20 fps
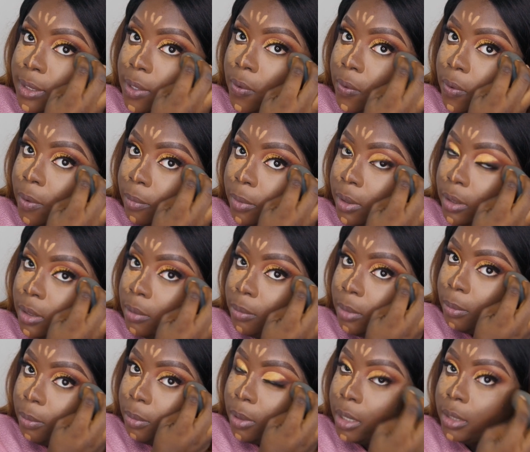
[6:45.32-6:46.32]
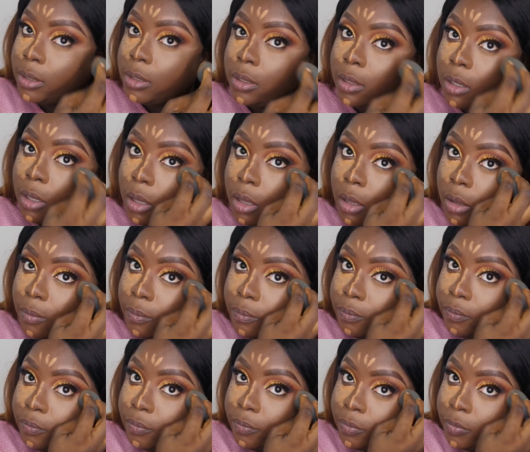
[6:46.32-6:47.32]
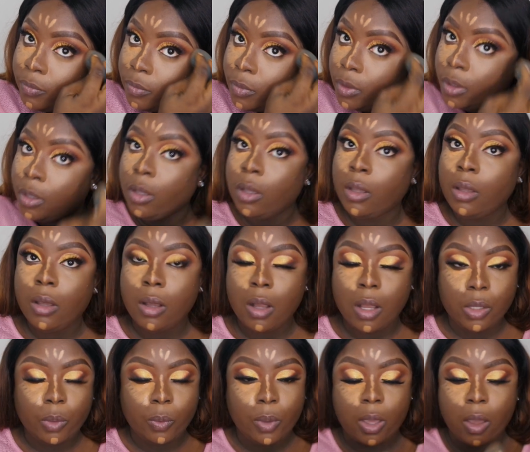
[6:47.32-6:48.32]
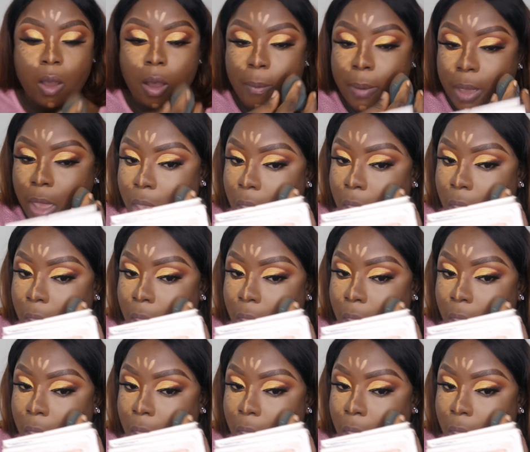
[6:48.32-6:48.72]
So I'm gonna be blending all the way up